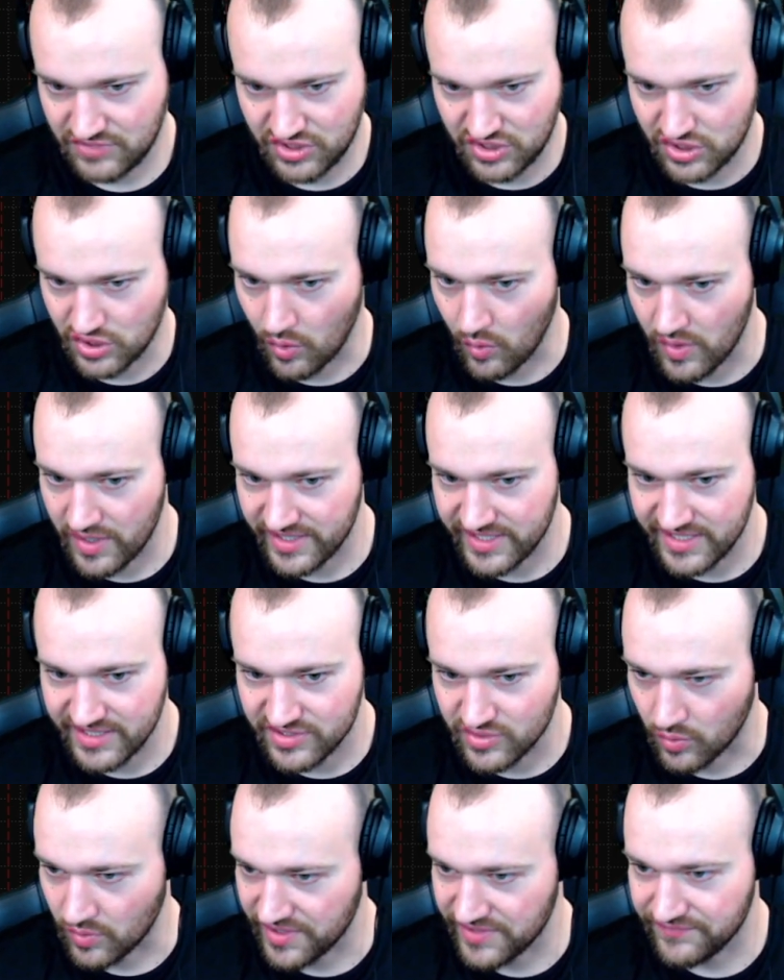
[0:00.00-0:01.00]
20,
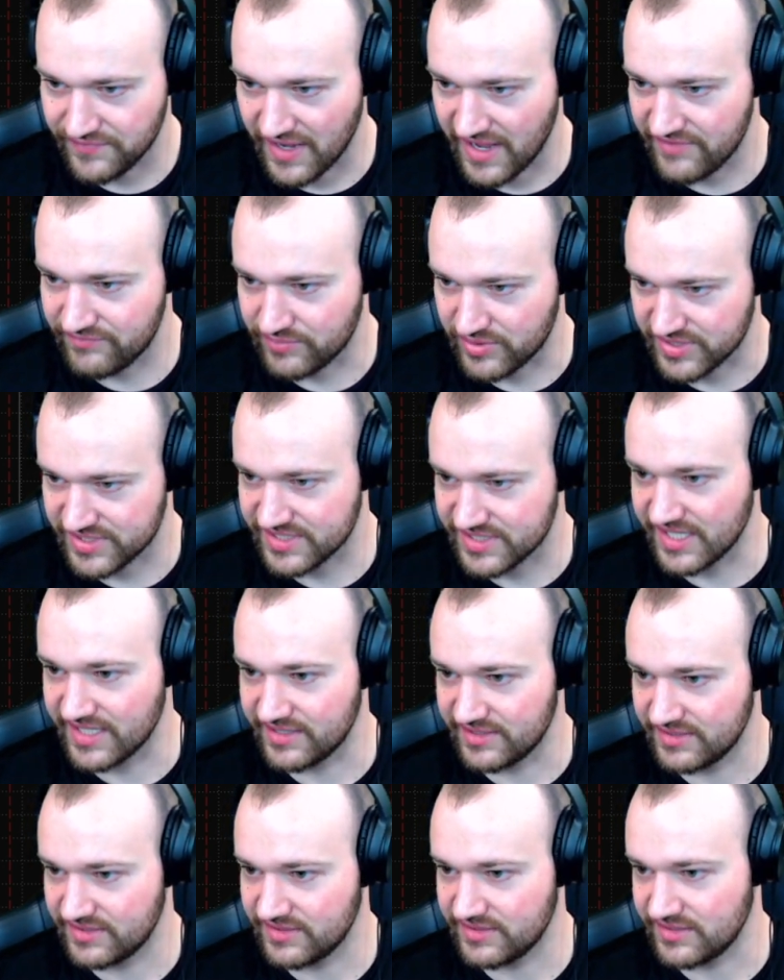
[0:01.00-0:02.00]

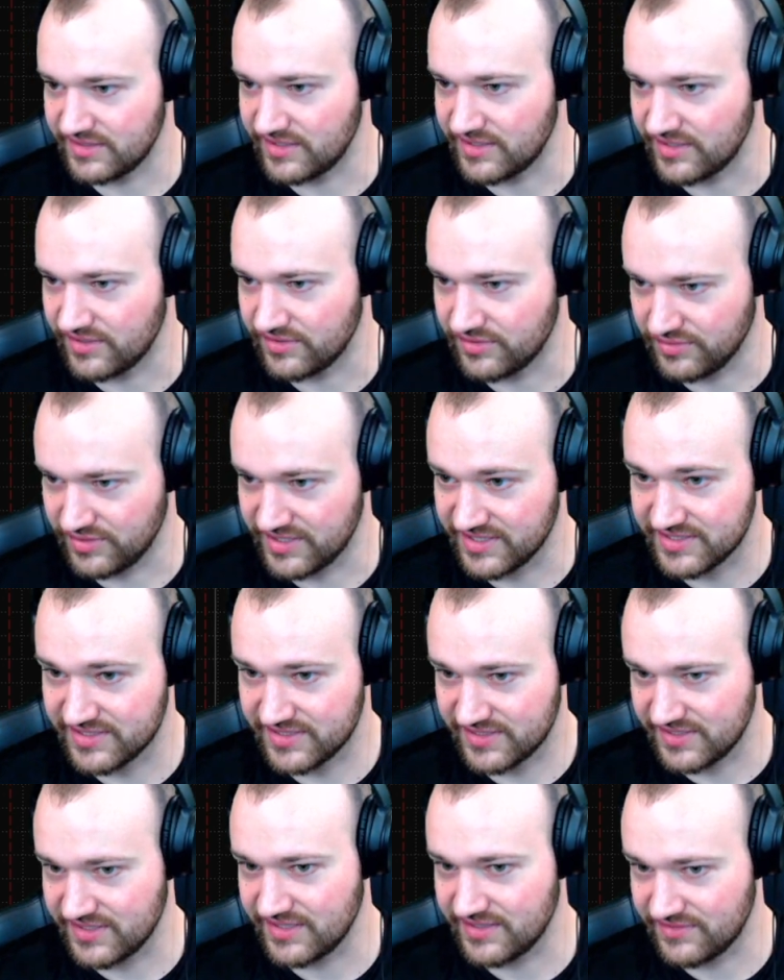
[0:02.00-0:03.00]
25%. You know,
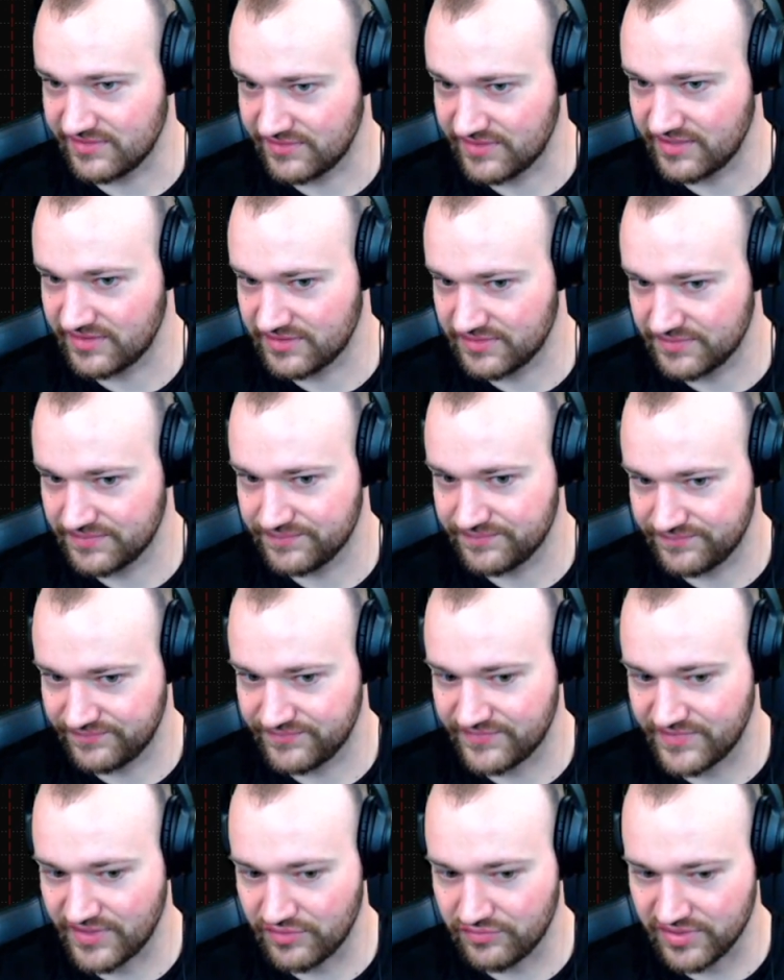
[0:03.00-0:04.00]
they're
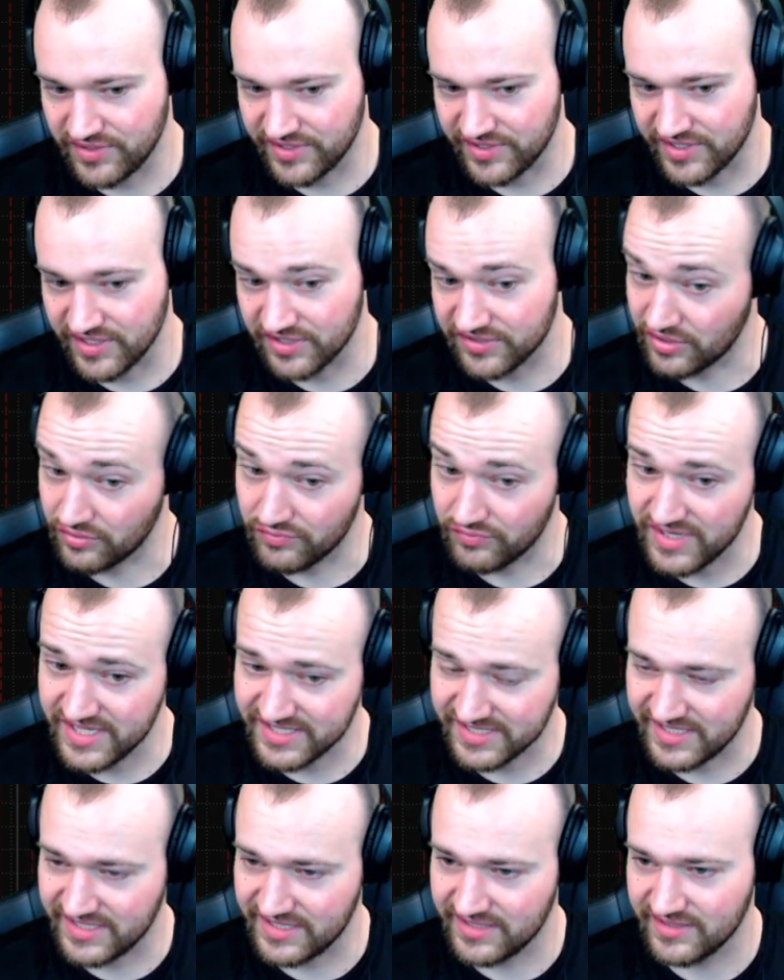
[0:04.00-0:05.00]
really good. They're
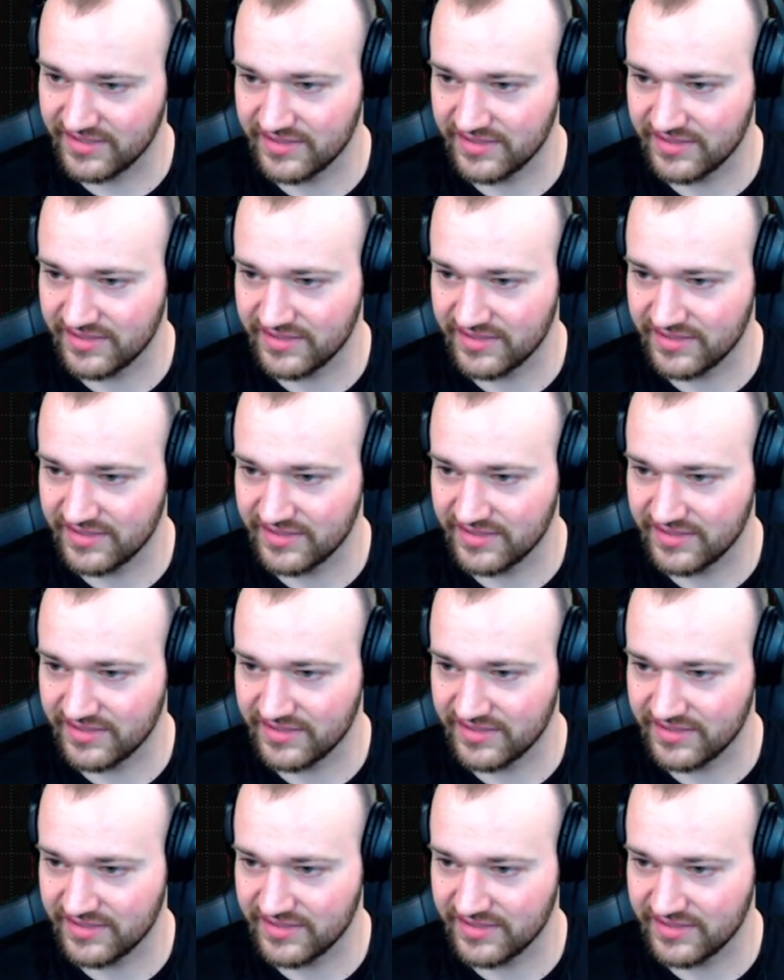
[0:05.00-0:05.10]
risky